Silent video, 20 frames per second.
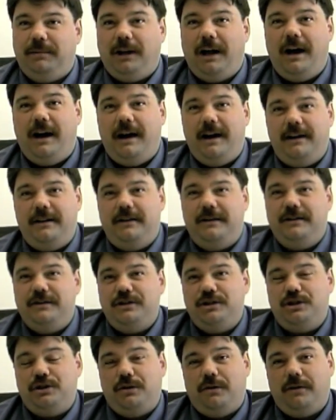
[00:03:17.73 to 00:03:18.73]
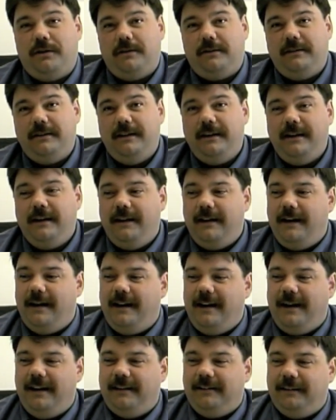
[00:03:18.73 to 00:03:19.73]
blonde, short,
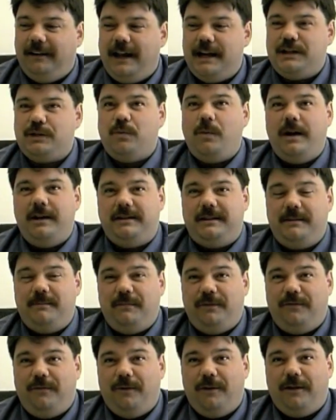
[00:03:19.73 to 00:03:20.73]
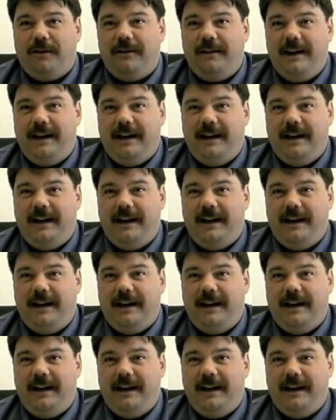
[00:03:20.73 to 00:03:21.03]
less weight than before